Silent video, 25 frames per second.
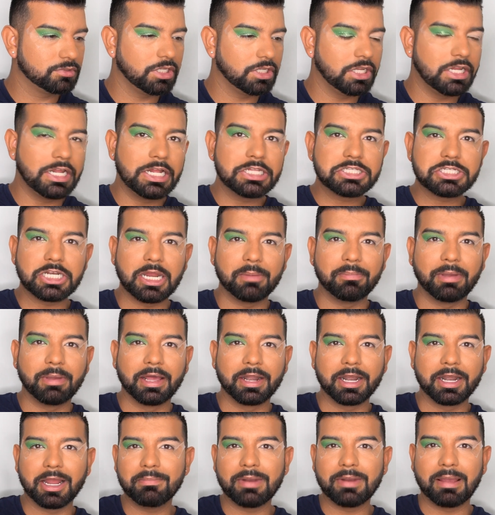It's not
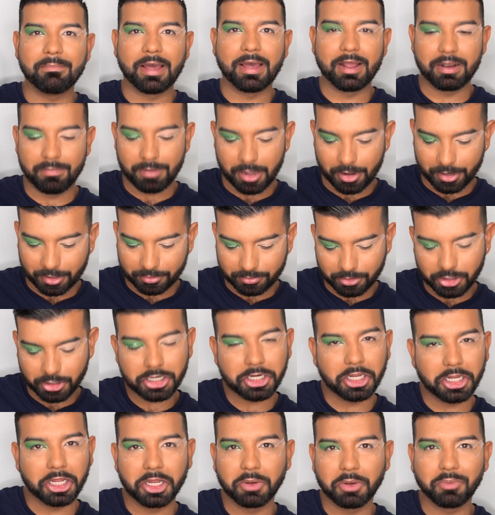bad. I'm not mad about it. We're
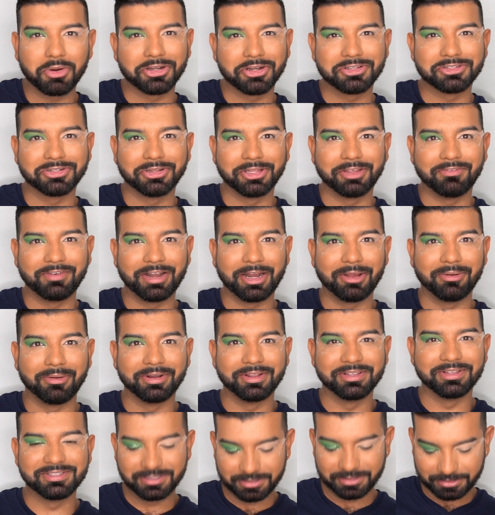gonna leave it how
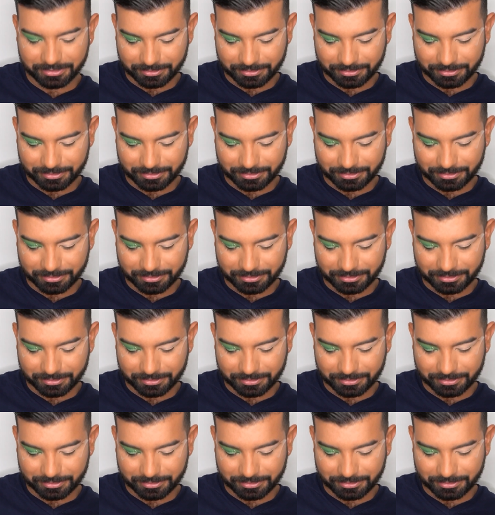it is.